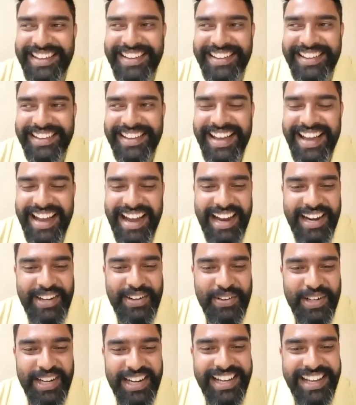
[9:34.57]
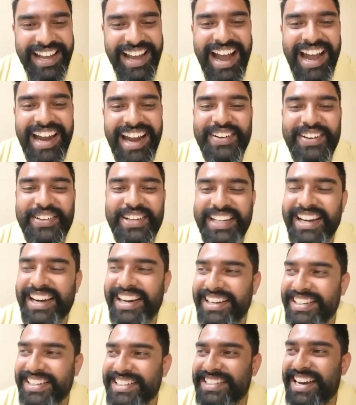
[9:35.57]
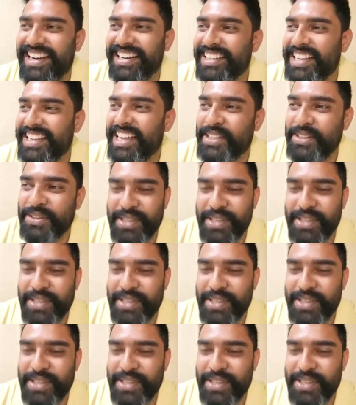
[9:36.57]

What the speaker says: I totally understand the